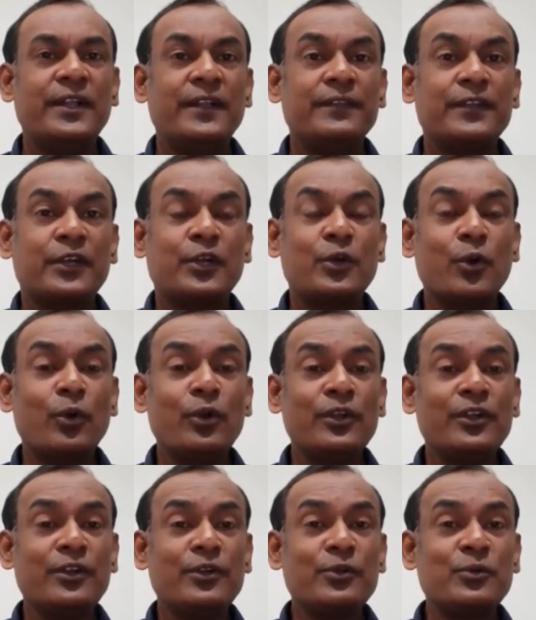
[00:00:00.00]
The
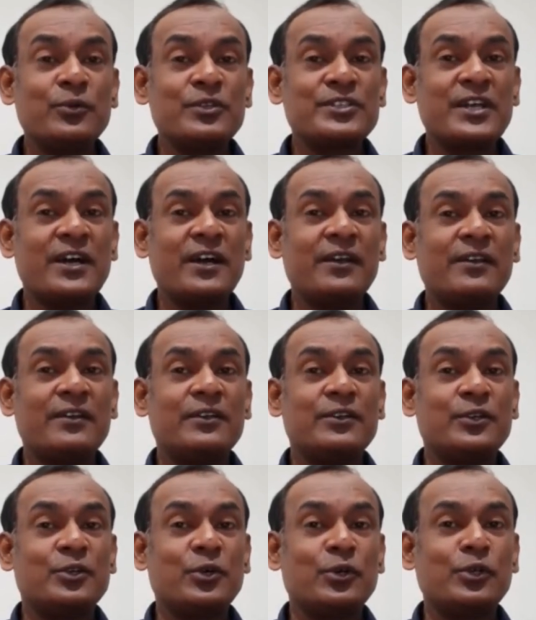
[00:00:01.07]
golden rules are,
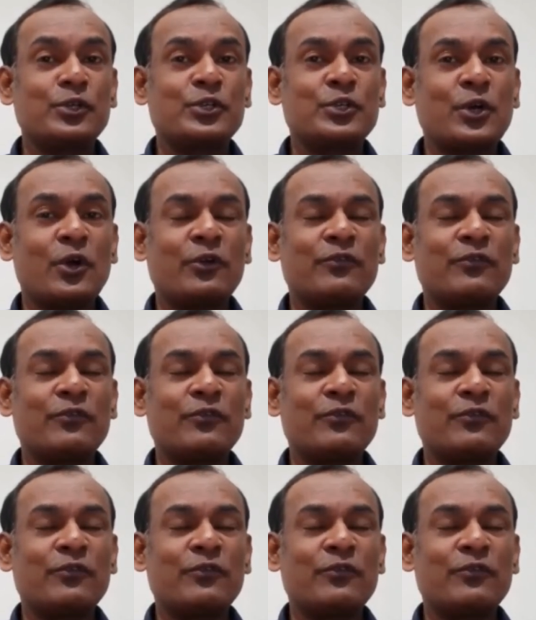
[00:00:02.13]
don't talk